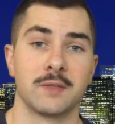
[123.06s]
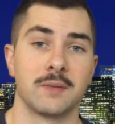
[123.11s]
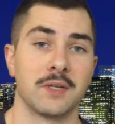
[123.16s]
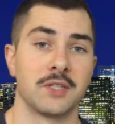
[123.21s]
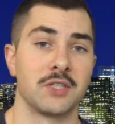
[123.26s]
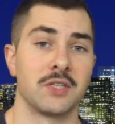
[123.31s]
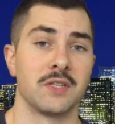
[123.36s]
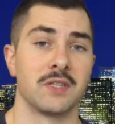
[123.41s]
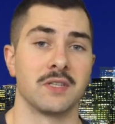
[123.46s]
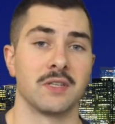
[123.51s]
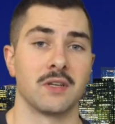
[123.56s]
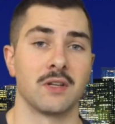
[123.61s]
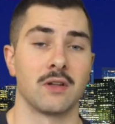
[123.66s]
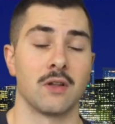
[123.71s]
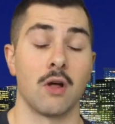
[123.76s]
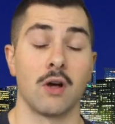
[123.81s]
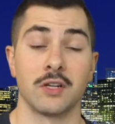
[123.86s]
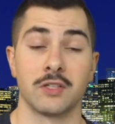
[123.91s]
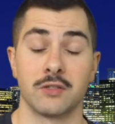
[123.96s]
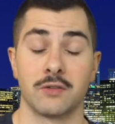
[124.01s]
especially in the
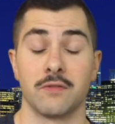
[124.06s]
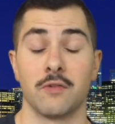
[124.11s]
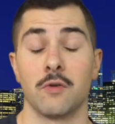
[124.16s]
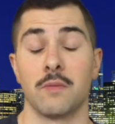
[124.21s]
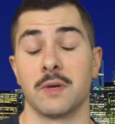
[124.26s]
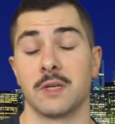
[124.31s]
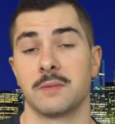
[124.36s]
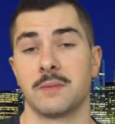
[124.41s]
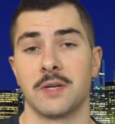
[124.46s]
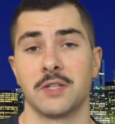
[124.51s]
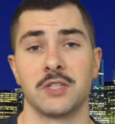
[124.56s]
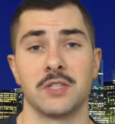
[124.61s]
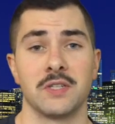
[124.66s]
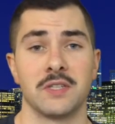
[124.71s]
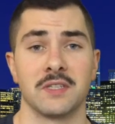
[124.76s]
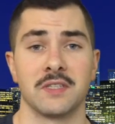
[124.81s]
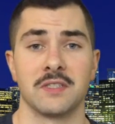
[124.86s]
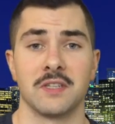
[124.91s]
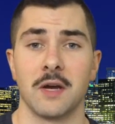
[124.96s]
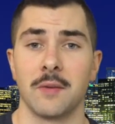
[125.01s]
claustrophobic, especially in
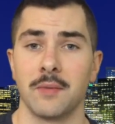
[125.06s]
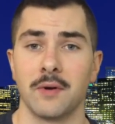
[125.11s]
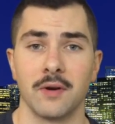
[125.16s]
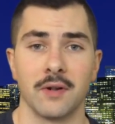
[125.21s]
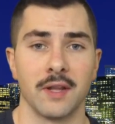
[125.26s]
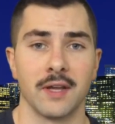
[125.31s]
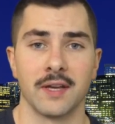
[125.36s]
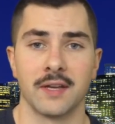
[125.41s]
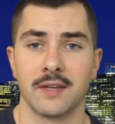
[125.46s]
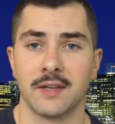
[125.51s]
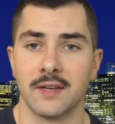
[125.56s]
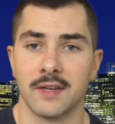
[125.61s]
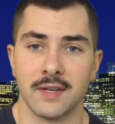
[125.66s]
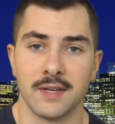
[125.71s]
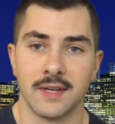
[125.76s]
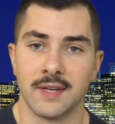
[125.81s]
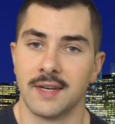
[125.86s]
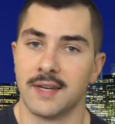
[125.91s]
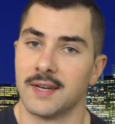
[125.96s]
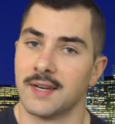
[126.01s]
the summer. Like
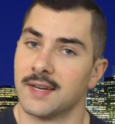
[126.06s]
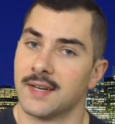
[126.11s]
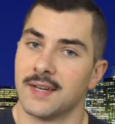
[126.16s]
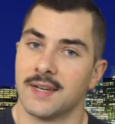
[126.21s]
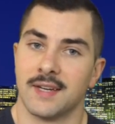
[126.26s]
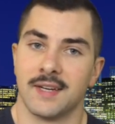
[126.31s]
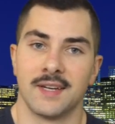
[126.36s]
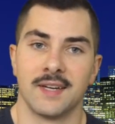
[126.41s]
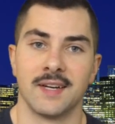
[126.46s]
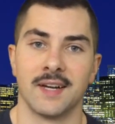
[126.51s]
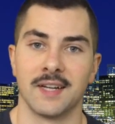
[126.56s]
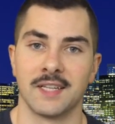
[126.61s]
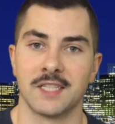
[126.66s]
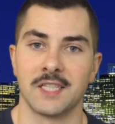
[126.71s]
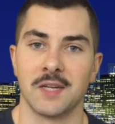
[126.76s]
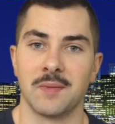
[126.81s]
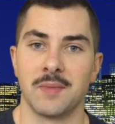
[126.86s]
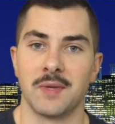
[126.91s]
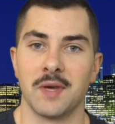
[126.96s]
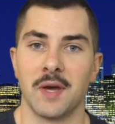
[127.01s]
that's
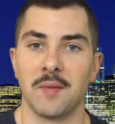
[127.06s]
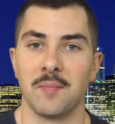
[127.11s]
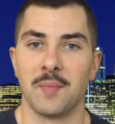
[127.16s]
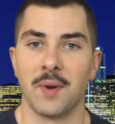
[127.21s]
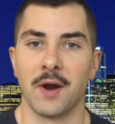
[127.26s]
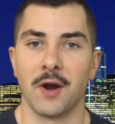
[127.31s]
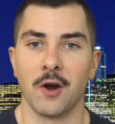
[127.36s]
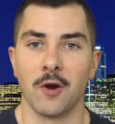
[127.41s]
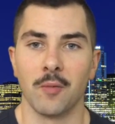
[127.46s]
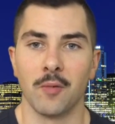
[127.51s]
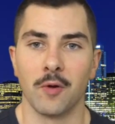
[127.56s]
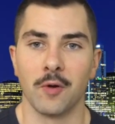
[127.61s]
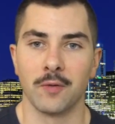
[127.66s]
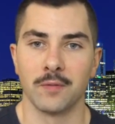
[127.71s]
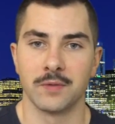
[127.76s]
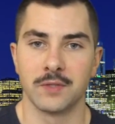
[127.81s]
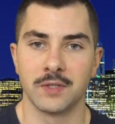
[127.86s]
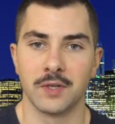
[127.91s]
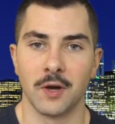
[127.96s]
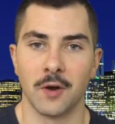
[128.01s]
going to be unbearable.
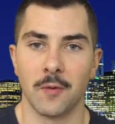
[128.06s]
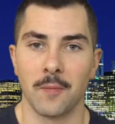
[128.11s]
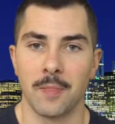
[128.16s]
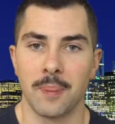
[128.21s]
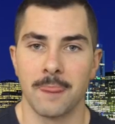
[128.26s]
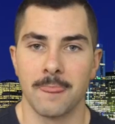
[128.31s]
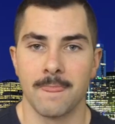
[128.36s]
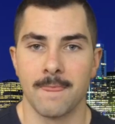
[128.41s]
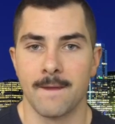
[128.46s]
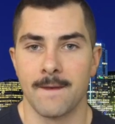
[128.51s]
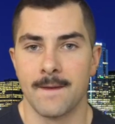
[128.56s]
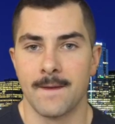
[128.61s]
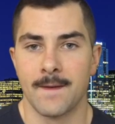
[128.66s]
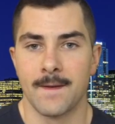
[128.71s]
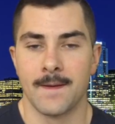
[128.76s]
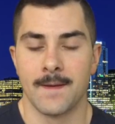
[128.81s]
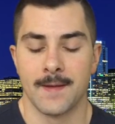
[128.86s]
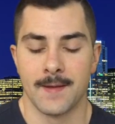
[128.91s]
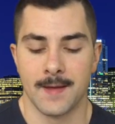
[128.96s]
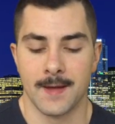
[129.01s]
So
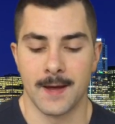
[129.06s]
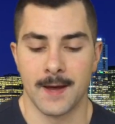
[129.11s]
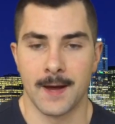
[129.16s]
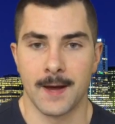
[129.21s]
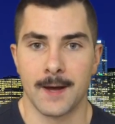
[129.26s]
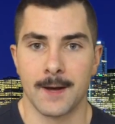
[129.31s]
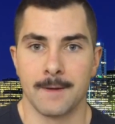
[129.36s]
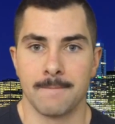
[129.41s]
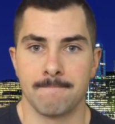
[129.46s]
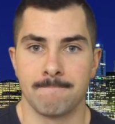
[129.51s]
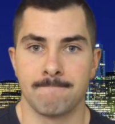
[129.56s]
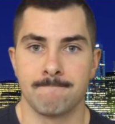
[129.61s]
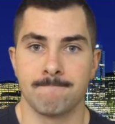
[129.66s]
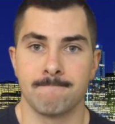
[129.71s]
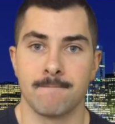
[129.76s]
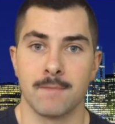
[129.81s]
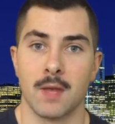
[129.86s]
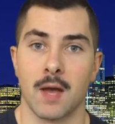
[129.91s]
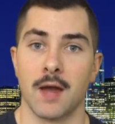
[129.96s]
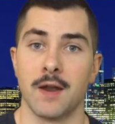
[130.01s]
um,
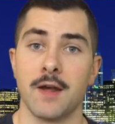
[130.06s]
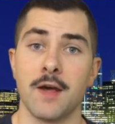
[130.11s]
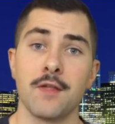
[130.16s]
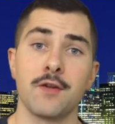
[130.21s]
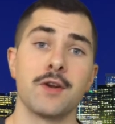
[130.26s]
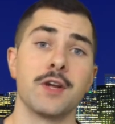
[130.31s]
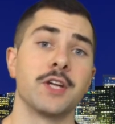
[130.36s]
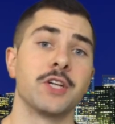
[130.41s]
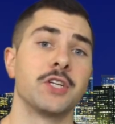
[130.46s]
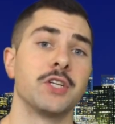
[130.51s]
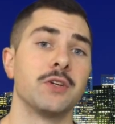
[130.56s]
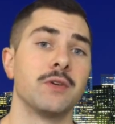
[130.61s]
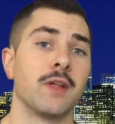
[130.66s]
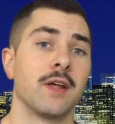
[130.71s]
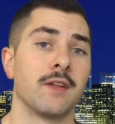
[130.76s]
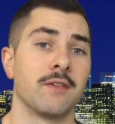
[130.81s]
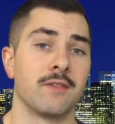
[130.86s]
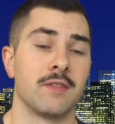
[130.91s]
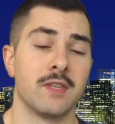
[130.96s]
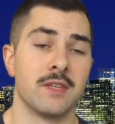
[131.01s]
another issue
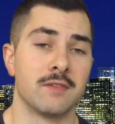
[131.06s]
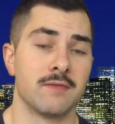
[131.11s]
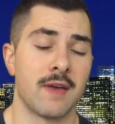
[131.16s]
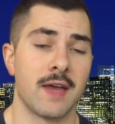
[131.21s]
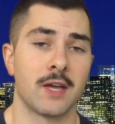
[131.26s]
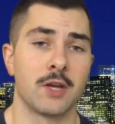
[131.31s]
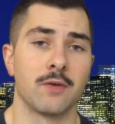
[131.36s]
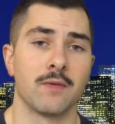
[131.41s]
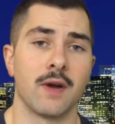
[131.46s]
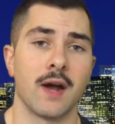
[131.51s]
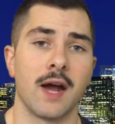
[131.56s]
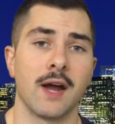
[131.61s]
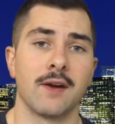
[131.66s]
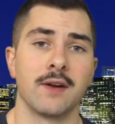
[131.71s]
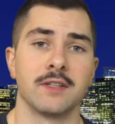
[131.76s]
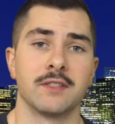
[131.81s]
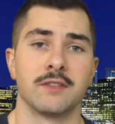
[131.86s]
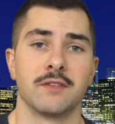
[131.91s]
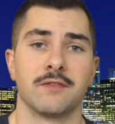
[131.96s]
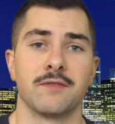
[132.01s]
that these Vancouver high
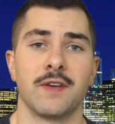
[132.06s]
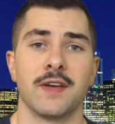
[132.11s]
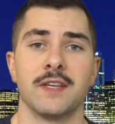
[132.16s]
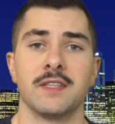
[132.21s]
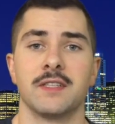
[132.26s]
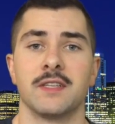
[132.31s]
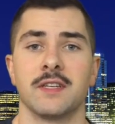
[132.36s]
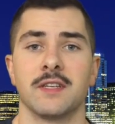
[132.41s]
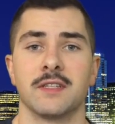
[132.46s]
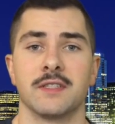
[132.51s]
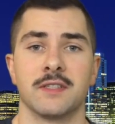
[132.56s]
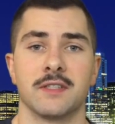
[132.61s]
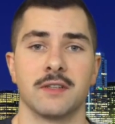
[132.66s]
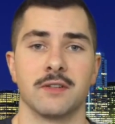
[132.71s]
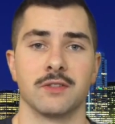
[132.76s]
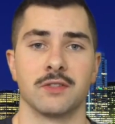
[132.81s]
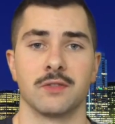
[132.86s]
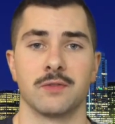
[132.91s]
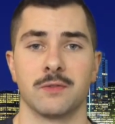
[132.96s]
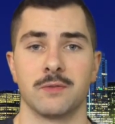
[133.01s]
rises are facing is
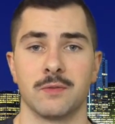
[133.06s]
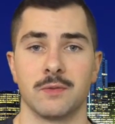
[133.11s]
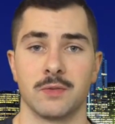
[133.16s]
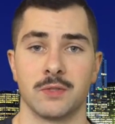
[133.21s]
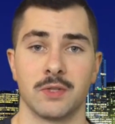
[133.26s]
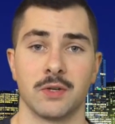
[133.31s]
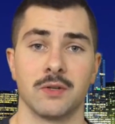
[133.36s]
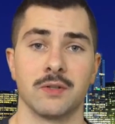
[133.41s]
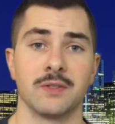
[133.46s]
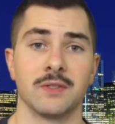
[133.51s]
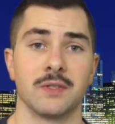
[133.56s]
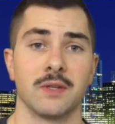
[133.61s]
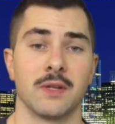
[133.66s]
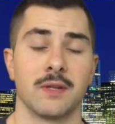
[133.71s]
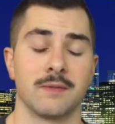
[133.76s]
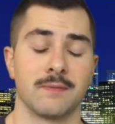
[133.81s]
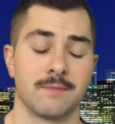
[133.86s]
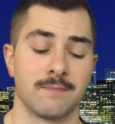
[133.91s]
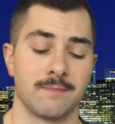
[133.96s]
there's certain